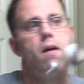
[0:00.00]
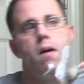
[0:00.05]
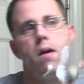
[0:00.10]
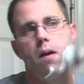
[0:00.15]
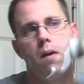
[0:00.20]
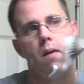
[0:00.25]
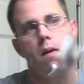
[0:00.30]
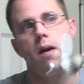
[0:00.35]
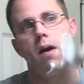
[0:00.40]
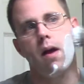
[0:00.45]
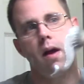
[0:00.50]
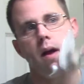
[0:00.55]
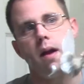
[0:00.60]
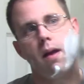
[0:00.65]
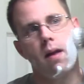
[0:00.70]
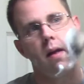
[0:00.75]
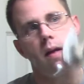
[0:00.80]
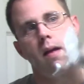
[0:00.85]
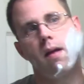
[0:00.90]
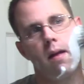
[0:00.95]
All right.
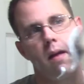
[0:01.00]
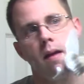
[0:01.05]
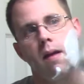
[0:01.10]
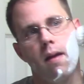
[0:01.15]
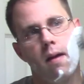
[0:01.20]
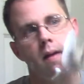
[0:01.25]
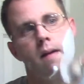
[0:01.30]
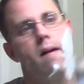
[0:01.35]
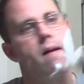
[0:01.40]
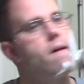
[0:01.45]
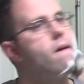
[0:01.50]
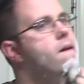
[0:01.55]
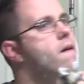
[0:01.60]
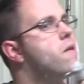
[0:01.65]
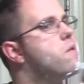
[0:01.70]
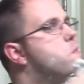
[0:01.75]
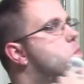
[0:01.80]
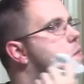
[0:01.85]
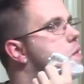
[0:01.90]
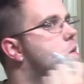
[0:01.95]
Yeah,
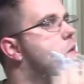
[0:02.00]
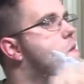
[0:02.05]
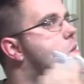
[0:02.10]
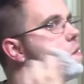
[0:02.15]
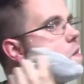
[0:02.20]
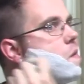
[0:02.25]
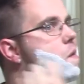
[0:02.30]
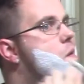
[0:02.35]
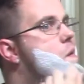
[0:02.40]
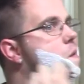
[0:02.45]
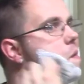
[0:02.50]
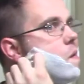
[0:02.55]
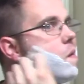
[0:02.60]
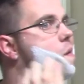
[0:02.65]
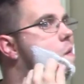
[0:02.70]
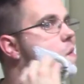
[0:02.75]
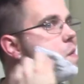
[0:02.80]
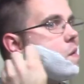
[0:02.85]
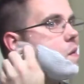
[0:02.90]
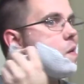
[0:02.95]
that's better.
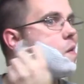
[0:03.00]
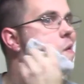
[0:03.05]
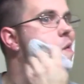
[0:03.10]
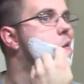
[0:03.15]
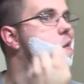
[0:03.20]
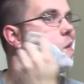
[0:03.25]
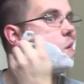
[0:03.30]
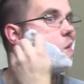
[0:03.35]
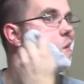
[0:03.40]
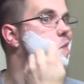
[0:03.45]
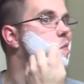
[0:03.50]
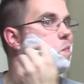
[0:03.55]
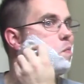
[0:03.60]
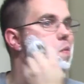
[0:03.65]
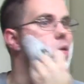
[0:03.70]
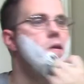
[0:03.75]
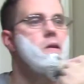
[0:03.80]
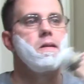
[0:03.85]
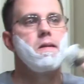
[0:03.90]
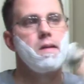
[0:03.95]
That's
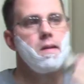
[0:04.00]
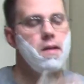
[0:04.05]
better.